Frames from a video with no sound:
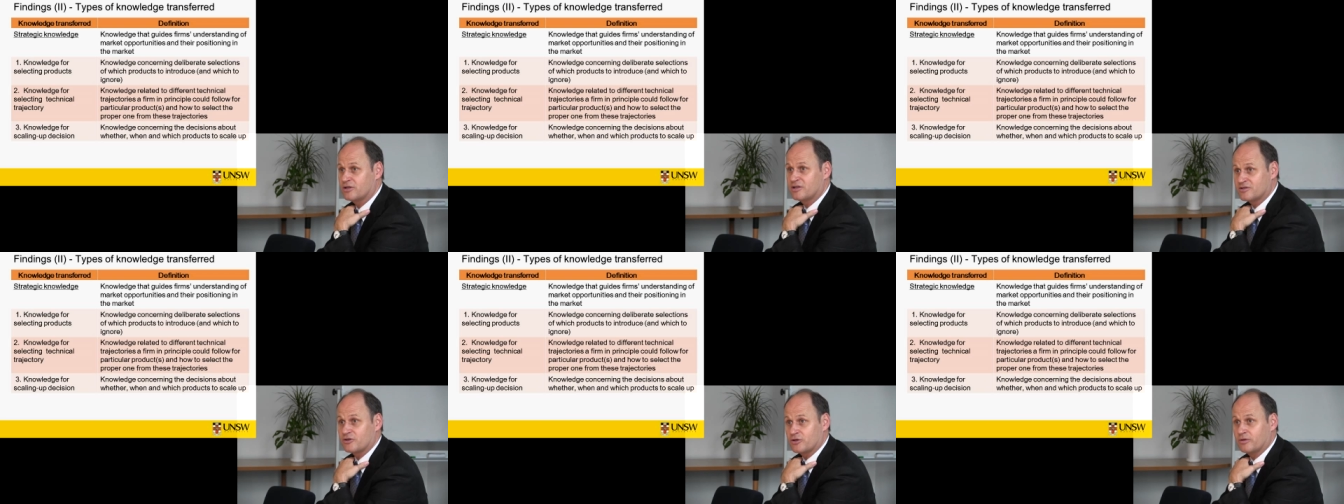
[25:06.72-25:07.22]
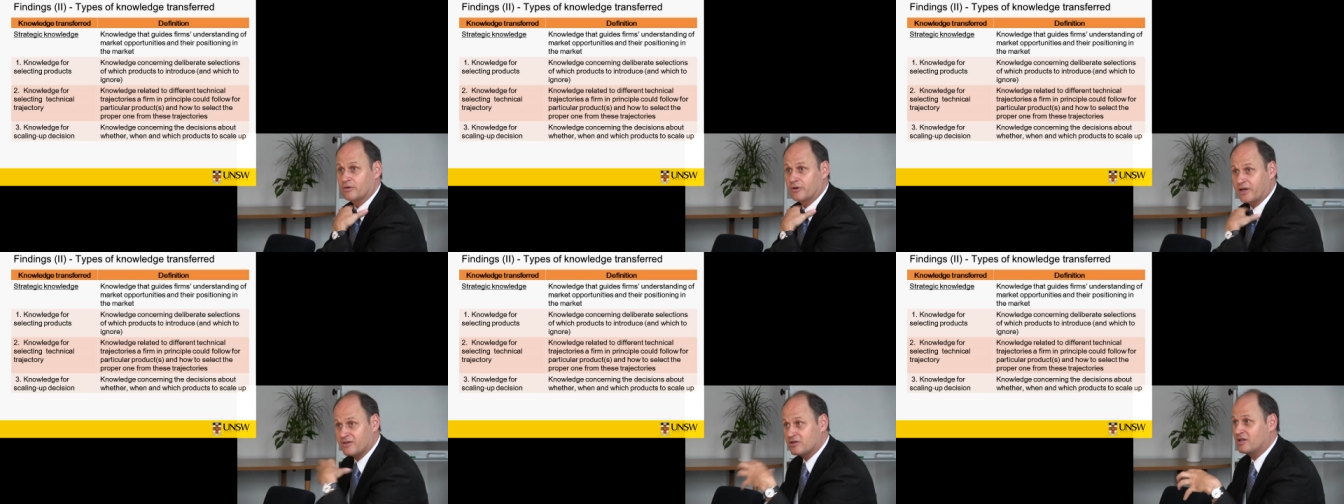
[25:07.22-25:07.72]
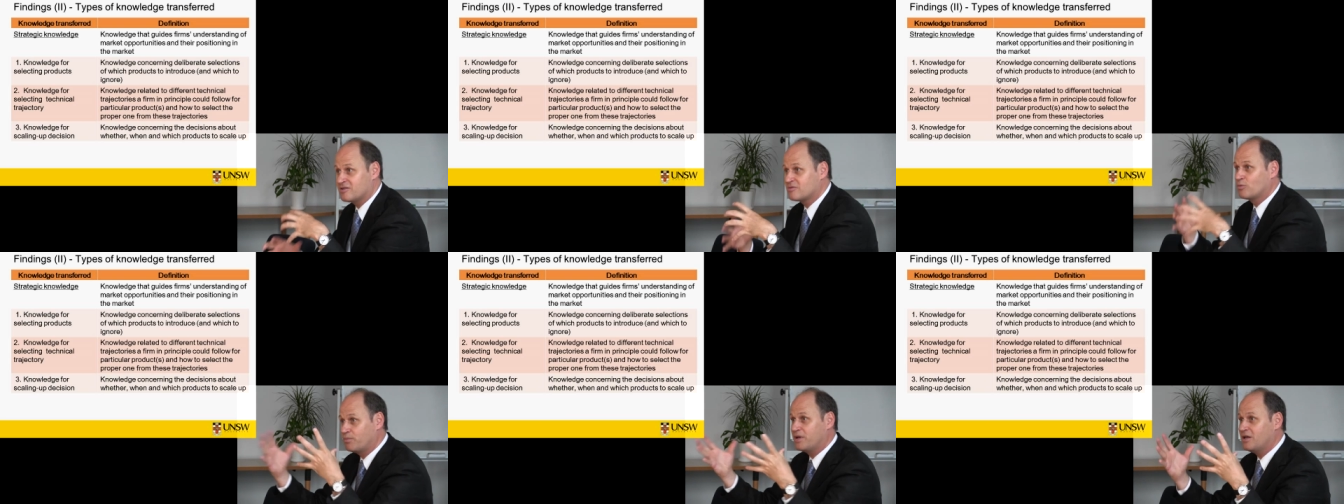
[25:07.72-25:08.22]
decision. Okay, so
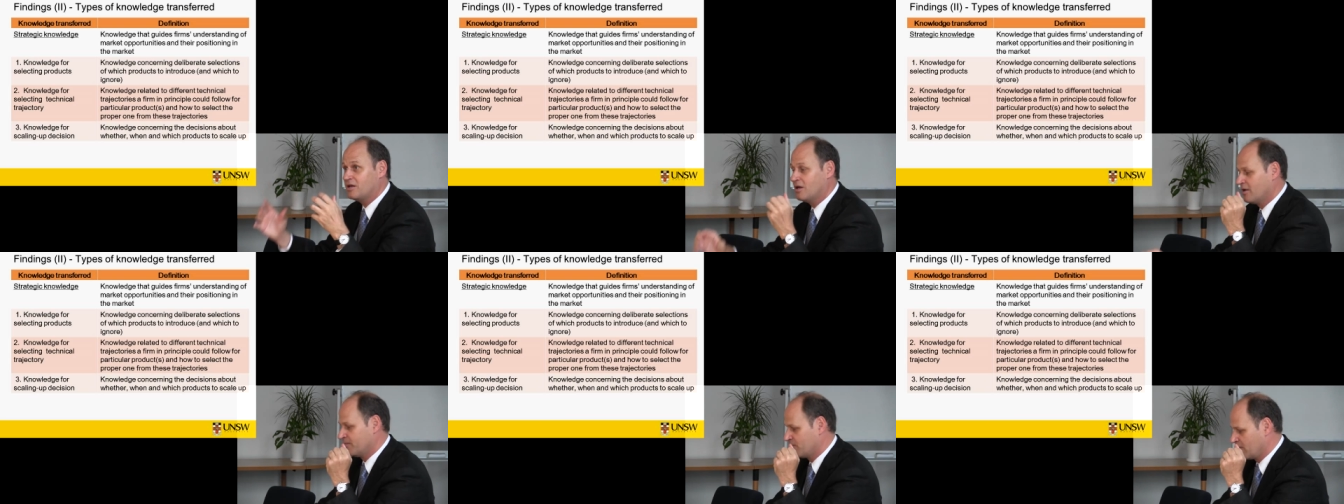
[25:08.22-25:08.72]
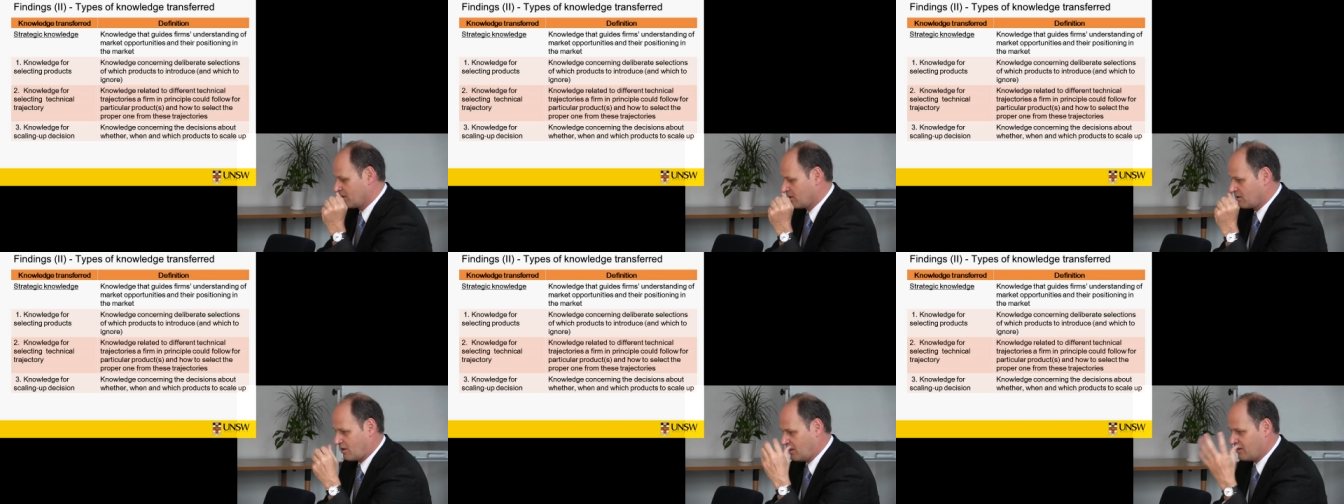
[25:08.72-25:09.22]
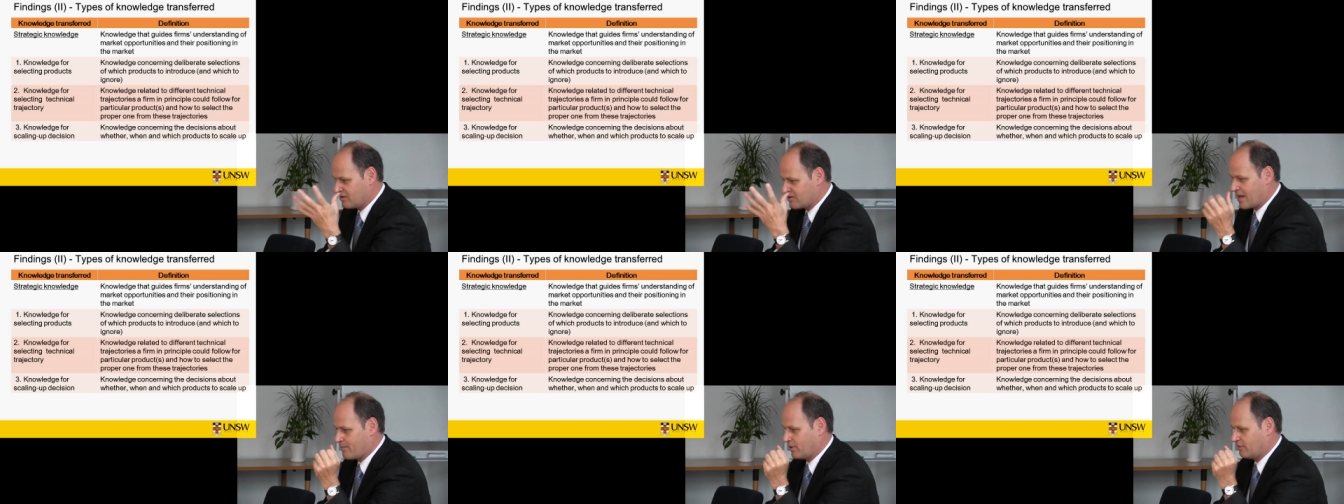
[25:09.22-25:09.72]
this would be an
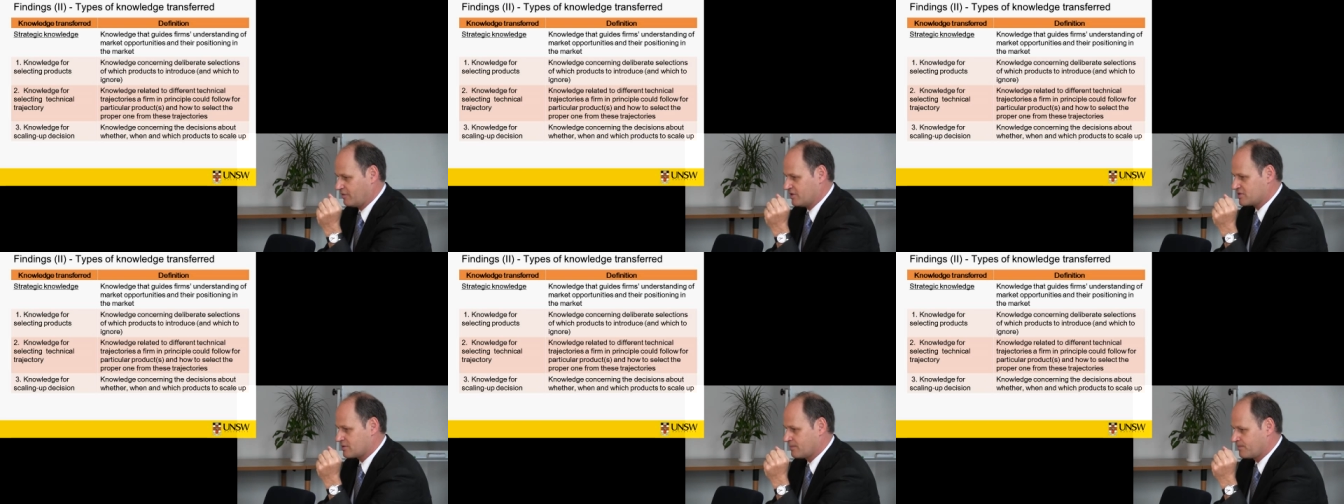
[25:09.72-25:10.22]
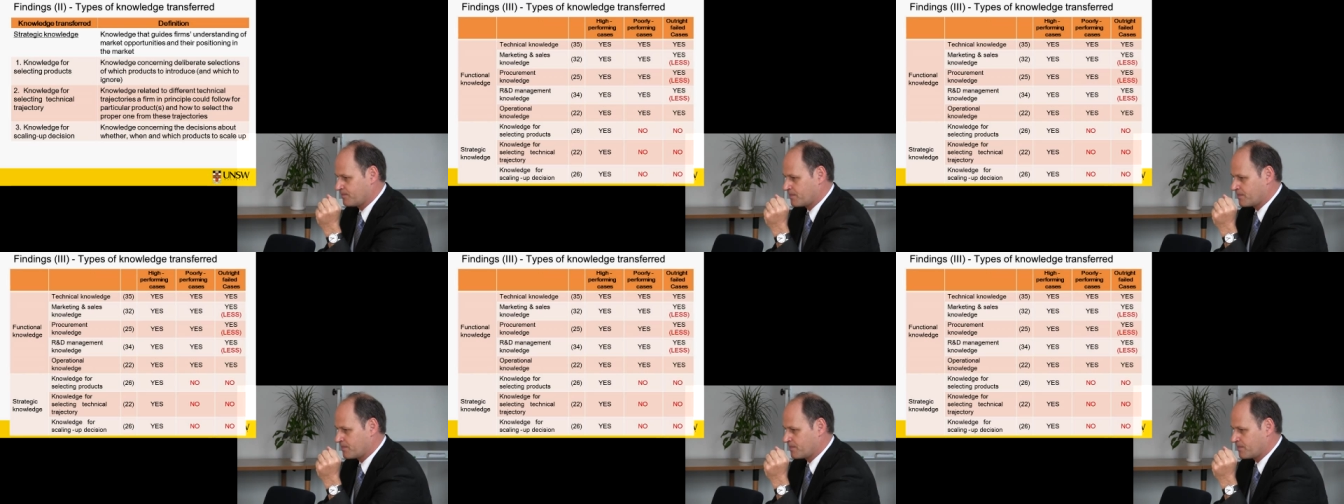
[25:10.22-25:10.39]
example of this.